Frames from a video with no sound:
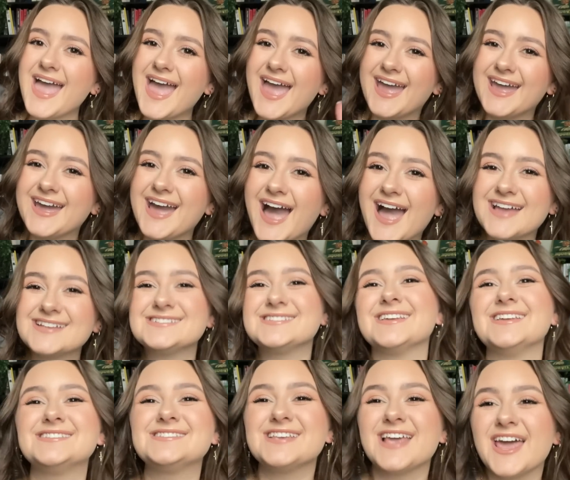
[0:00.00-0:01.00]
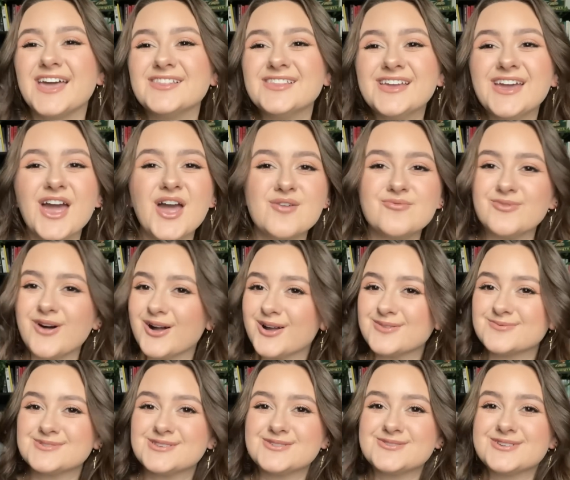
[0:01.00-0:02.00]
Hey guys, it's Hailey and
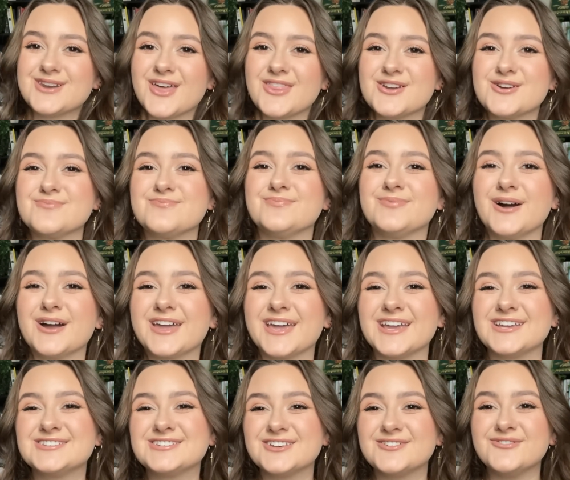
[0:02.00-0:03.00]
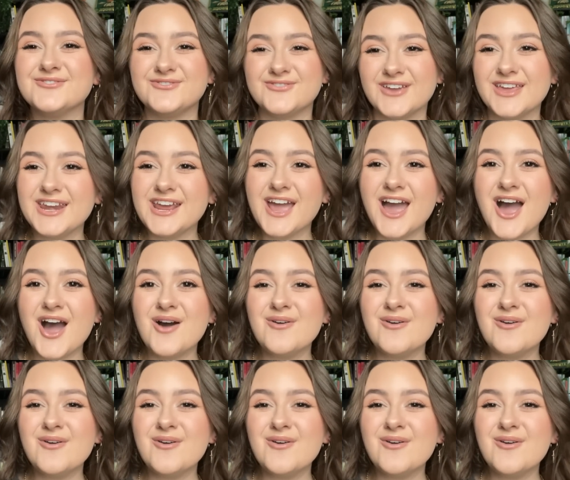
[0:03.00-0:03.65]
welcome to another bookish video.